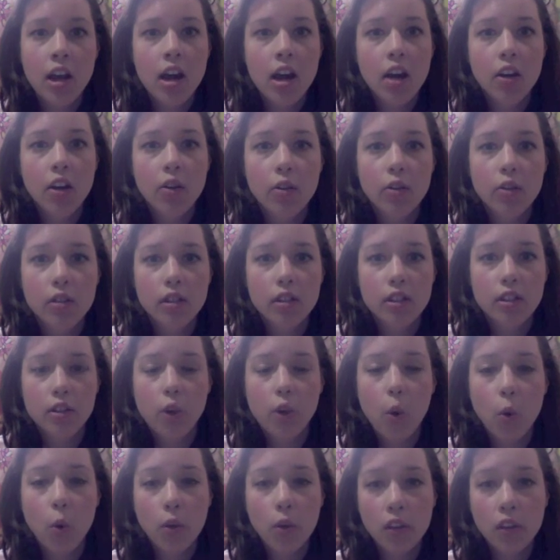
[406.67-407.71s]
I know it's not
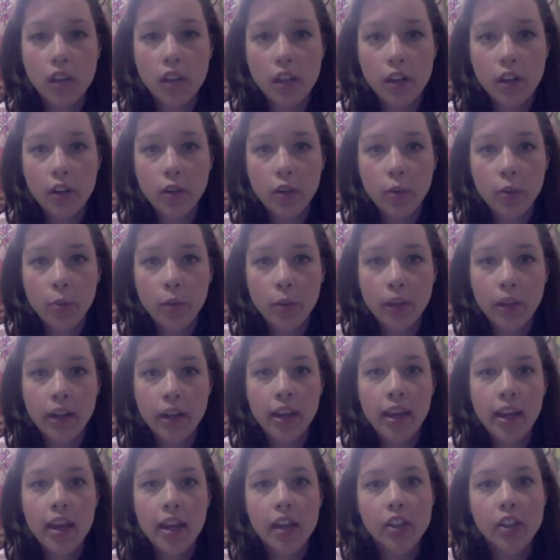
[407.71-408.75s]
totally new, but
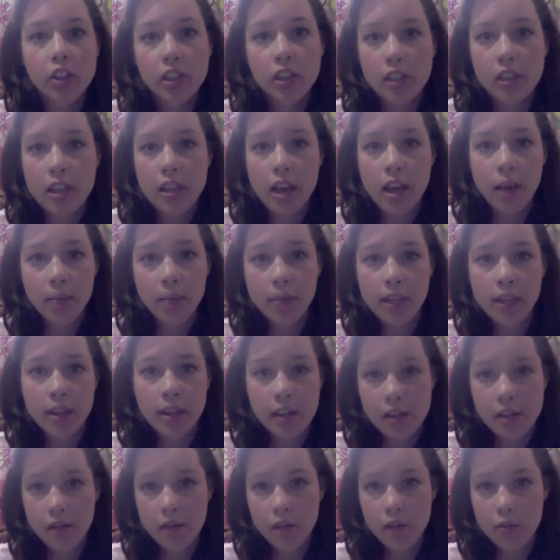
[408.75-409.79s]
it's just the
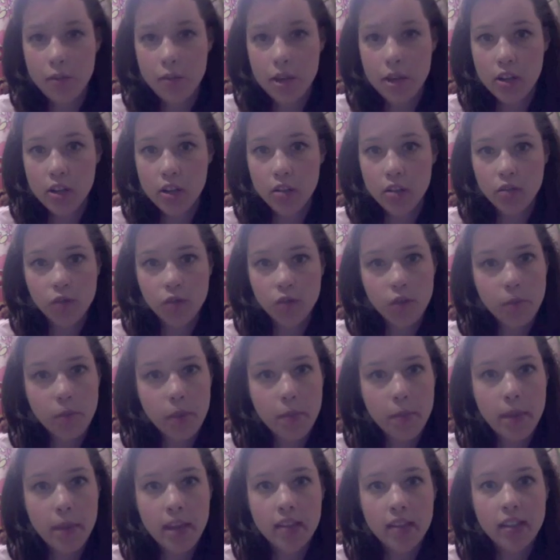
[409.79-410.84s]
updated information from the
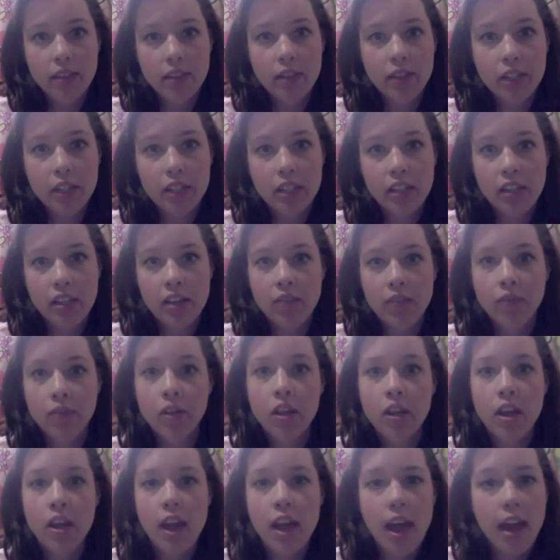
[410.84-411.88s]
paints I received
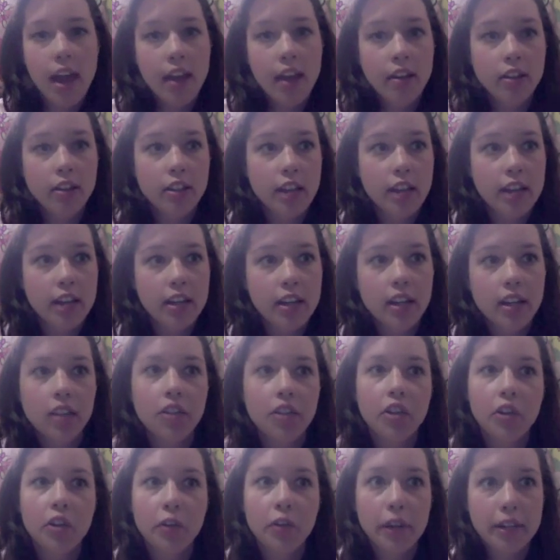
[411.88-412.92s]
and technically
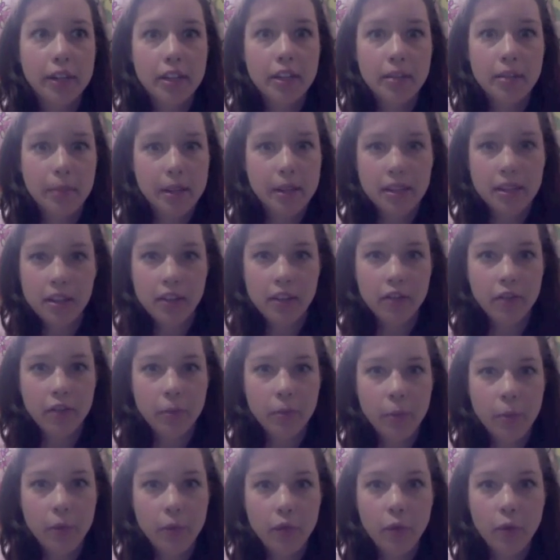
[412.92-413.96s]
correcting myself from
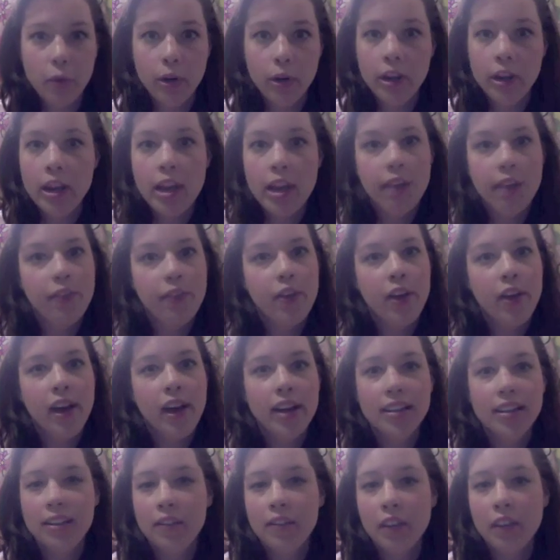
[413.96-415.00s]
before. If you
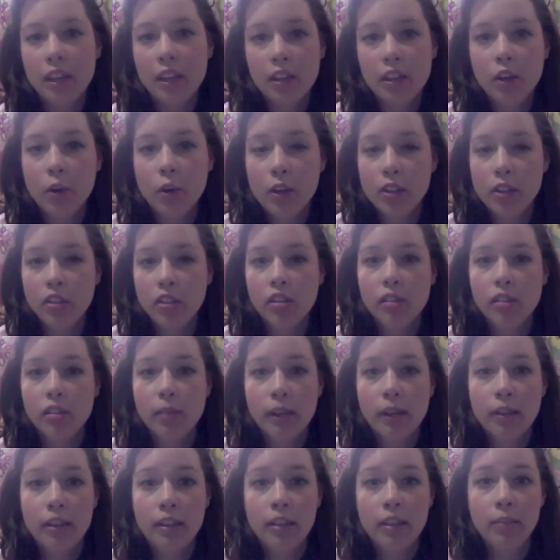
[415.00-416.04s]
guys have any other questions
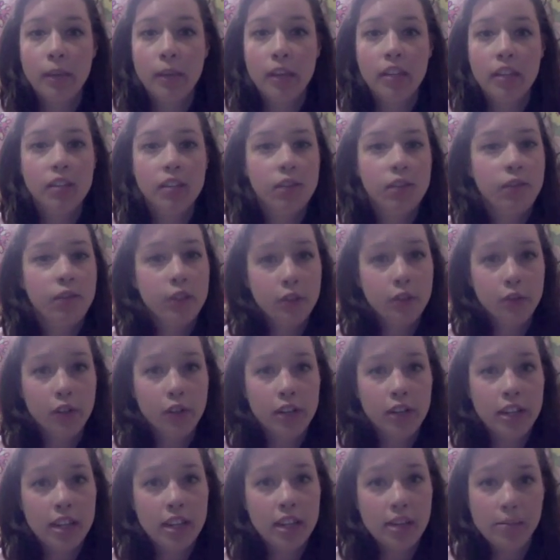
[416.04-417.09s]
about these paints, feel
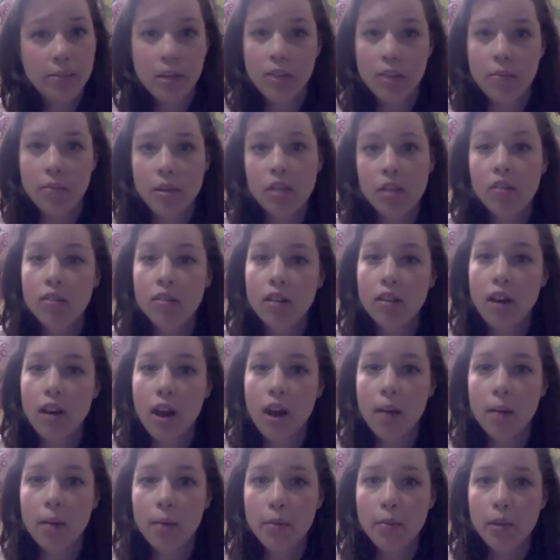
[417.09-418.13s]
free to email me or
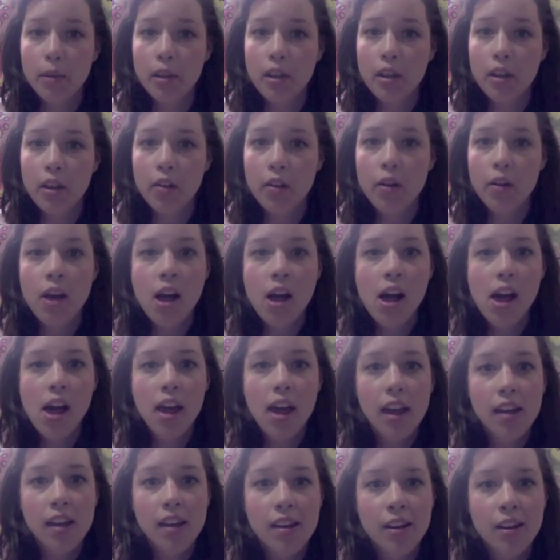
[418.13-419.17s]
comment below,
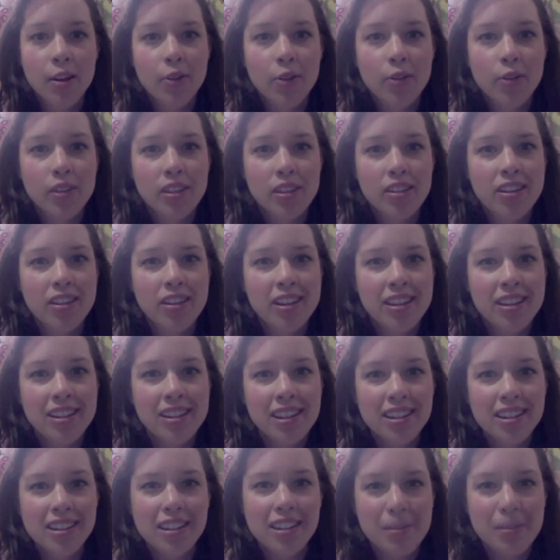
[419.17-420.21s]
and I will see you guys
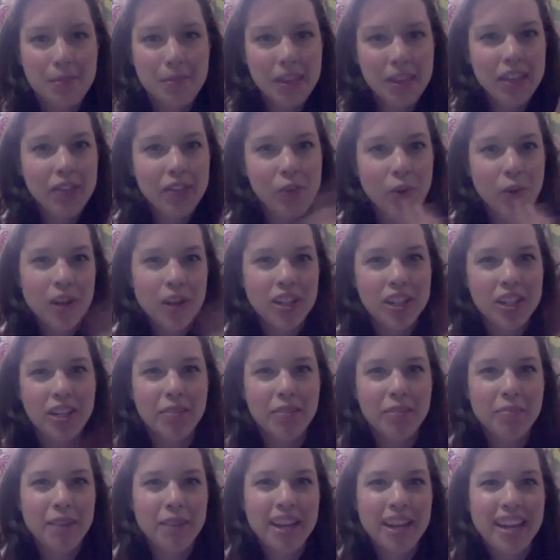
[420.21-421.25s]
next time. Thanks for watching.
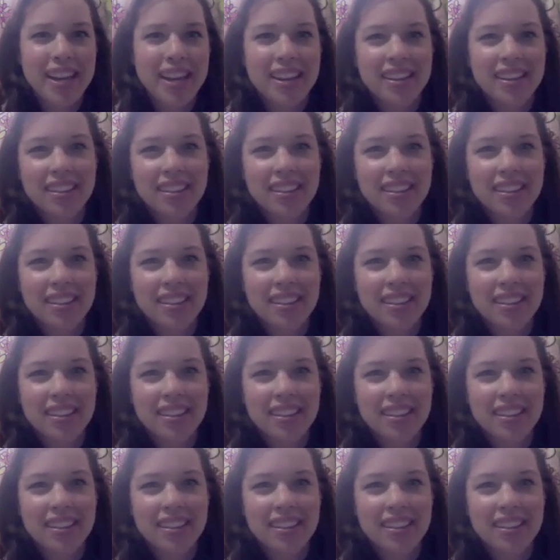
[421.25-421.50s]
Bye!